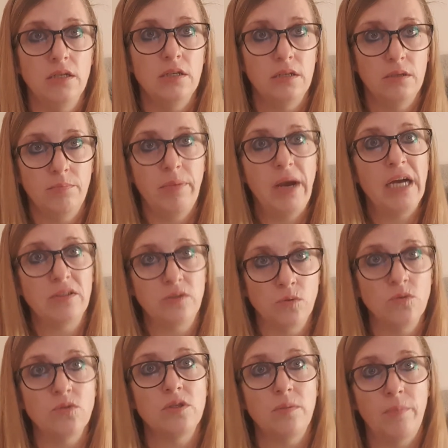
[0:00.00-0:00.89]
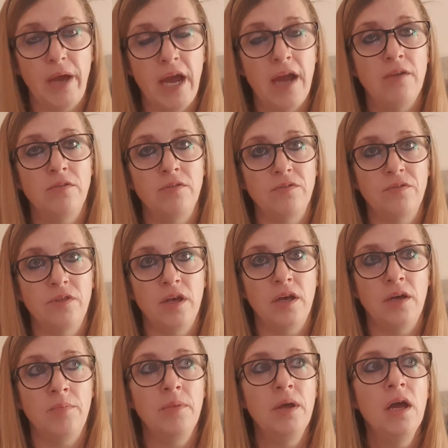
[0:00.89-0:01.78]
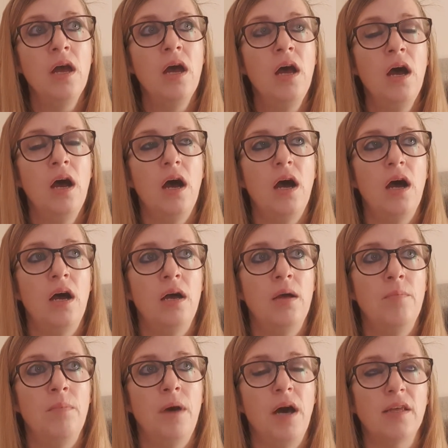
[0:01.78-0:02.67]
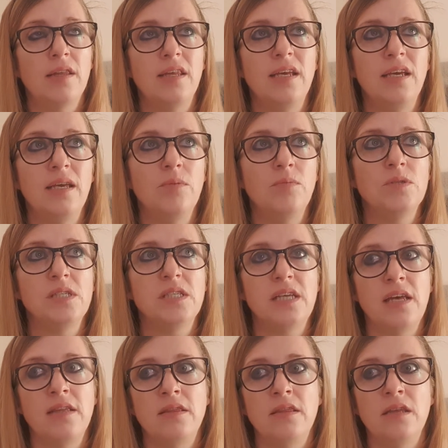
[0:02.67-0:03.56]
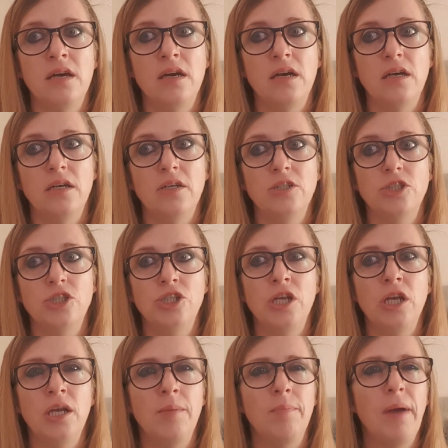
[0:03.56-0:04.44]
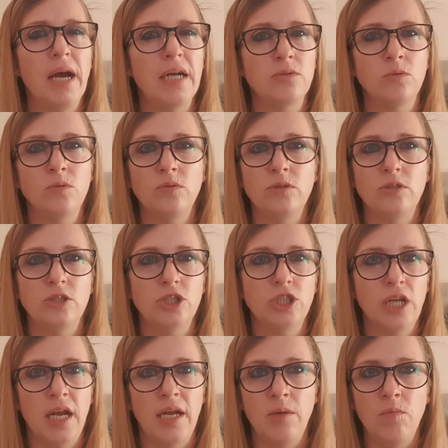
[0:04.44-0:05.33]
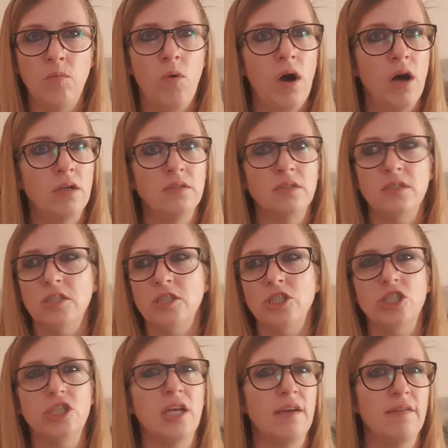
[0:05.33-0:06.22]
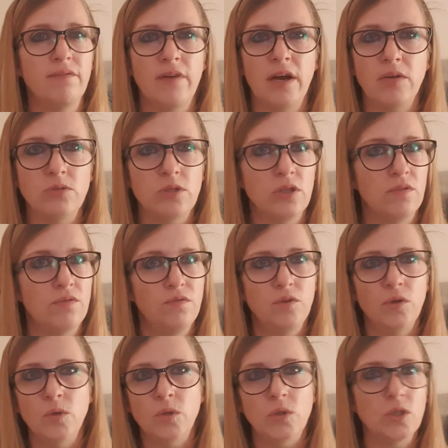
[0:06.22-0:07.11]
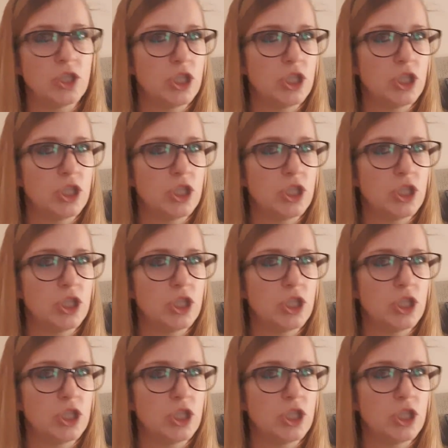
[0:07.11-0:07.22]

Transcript: paddles the pair of them. I think it was said that she only paddled Jenny once and she fell to the floor.